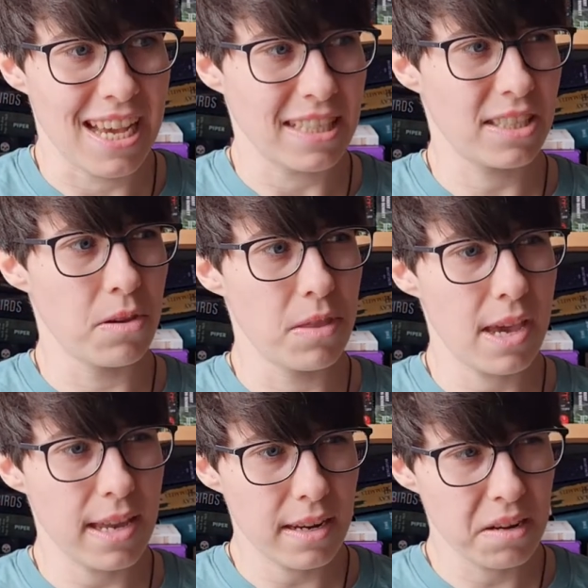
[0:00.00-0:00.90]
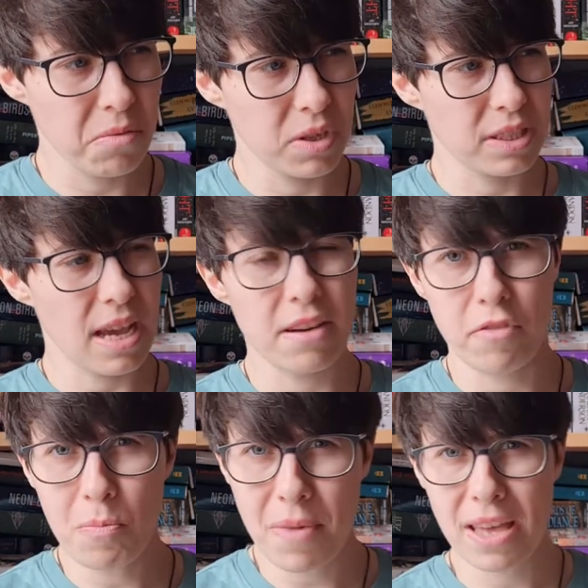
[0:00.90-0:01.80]
So the ending was kind of
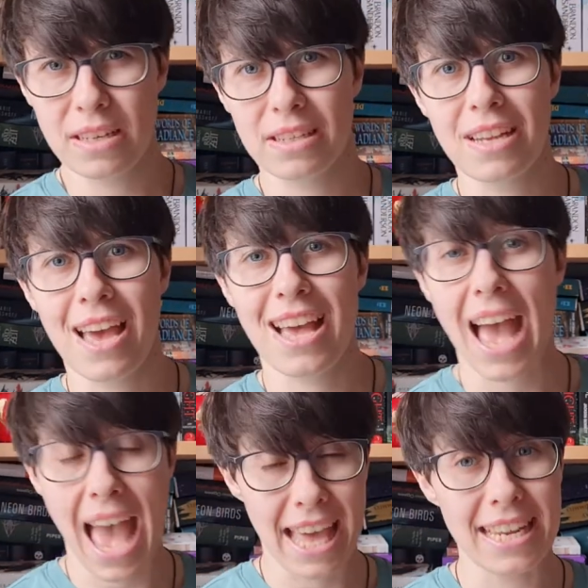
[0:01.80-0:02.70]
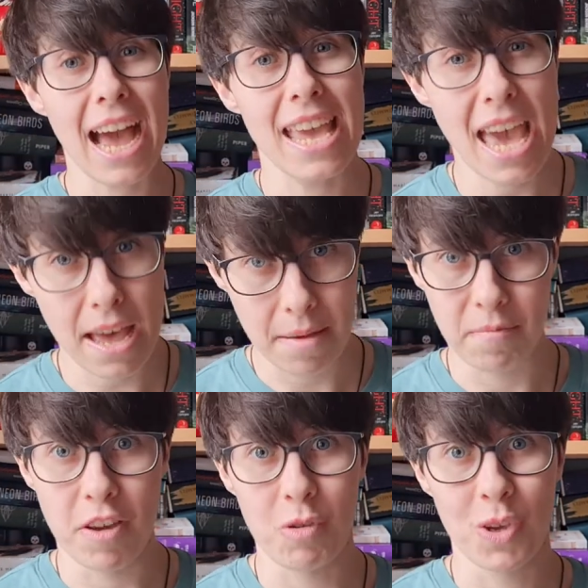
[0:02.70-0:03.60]
open-ended. And I
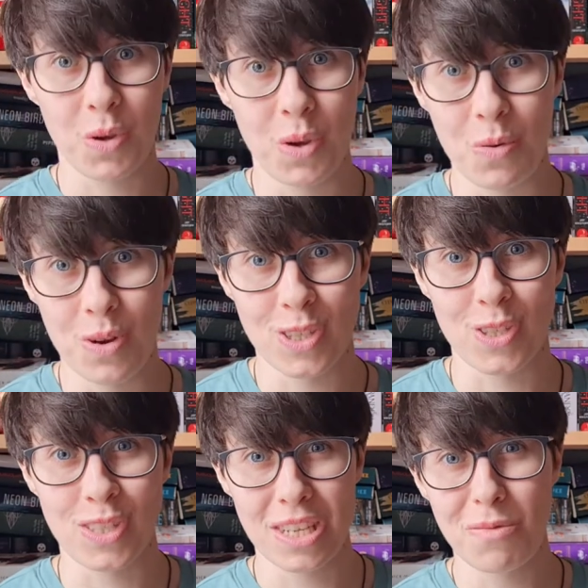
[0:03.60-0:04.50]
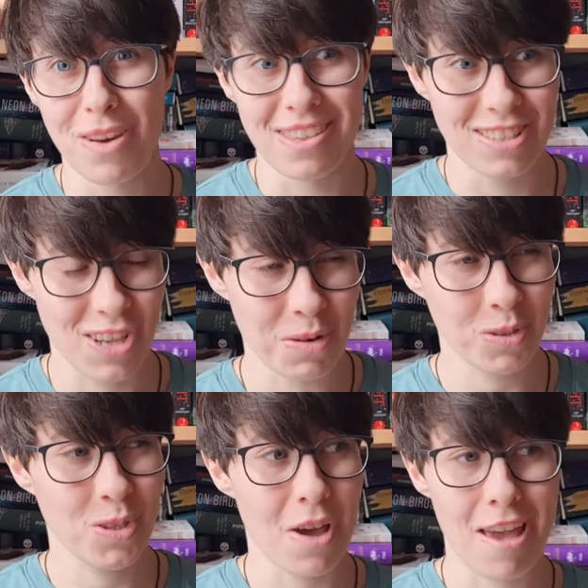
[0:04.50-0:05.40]
am very curious to see where this
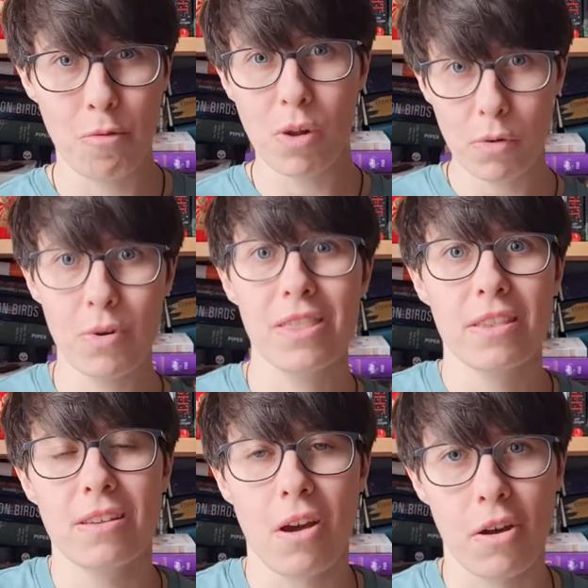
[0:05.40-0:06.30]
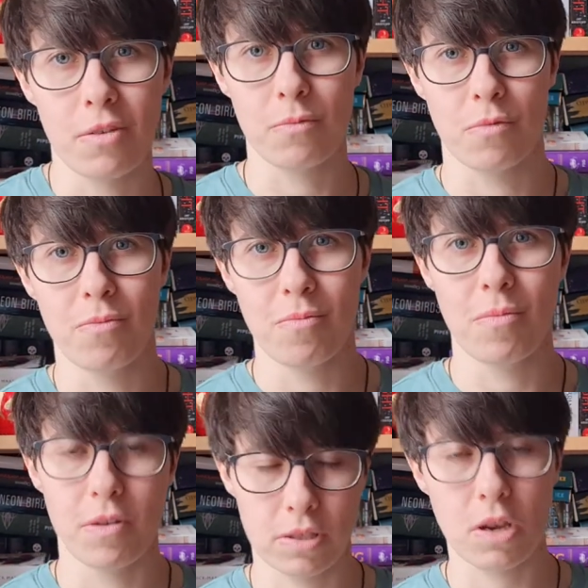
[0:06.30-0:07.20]
goes. So I will go on
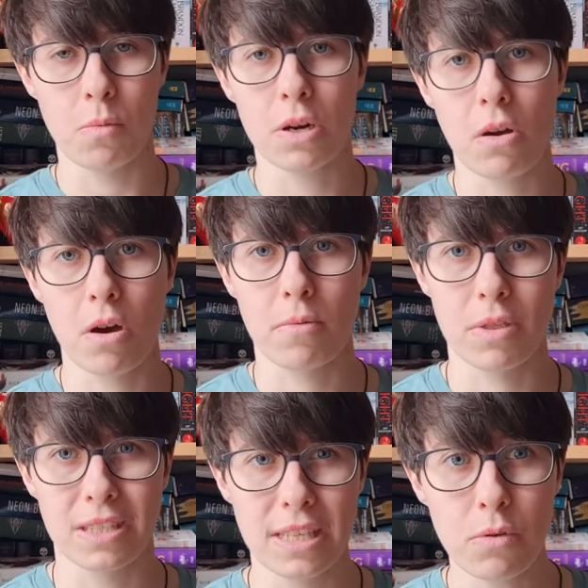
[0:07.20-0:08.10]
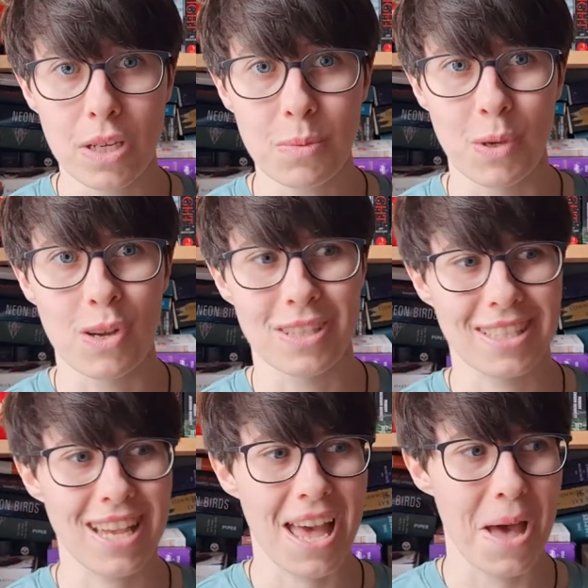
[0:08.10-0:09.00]
with the series,
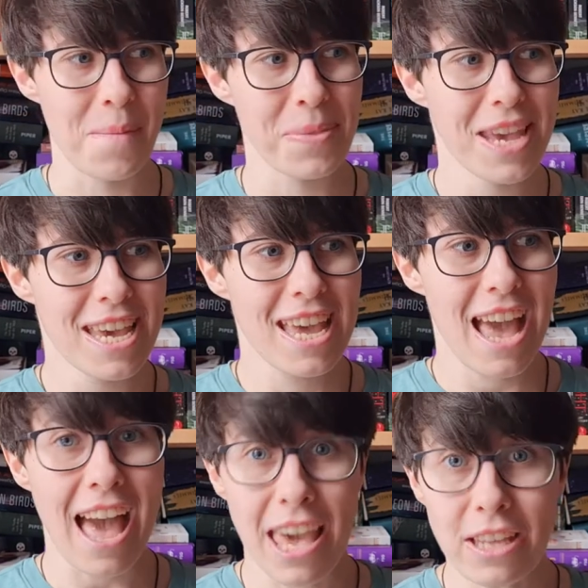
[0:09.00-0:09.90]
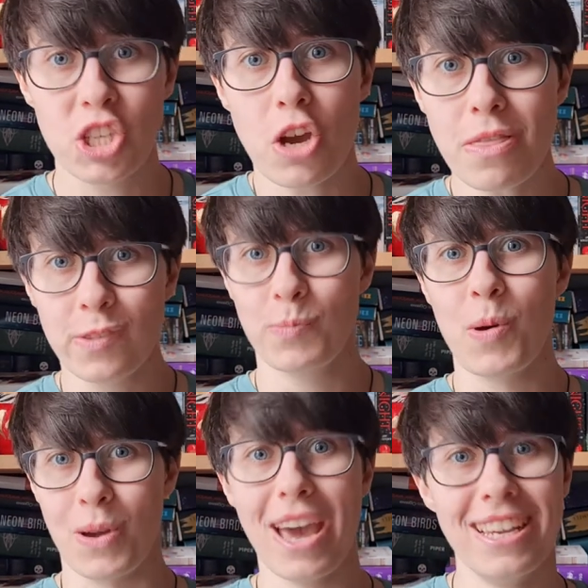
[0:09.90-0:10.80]
because I enjoyed this
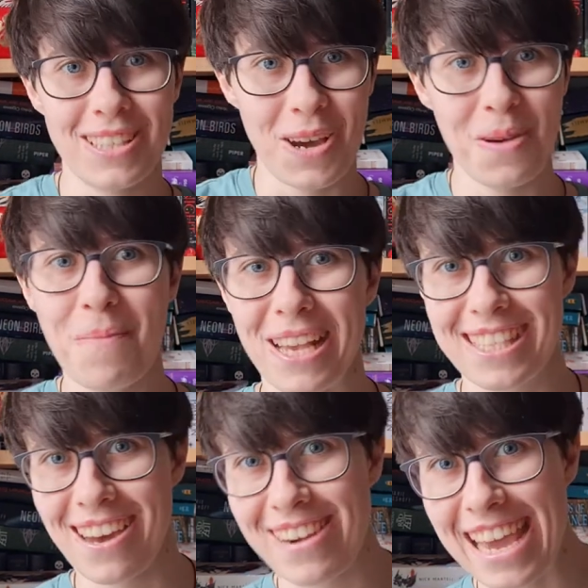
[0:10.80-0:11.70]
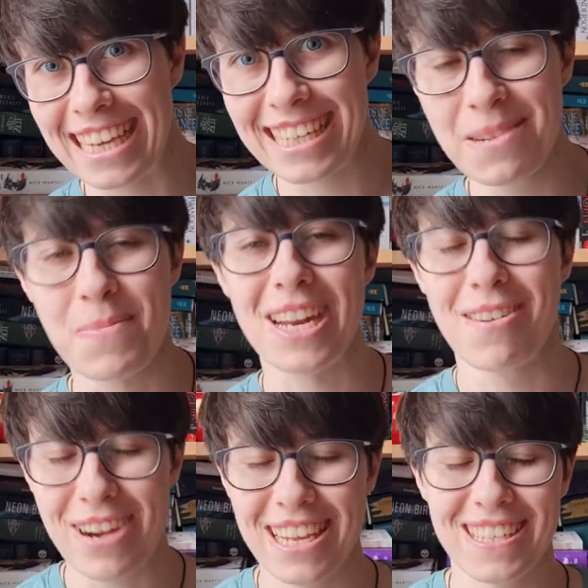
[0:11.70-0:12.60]
book. So it may sound like I didn't, but I
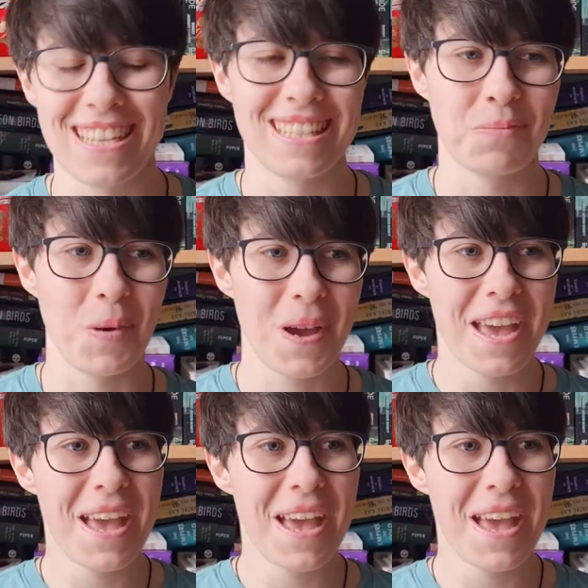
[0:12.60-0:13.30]
really enjoyed this book.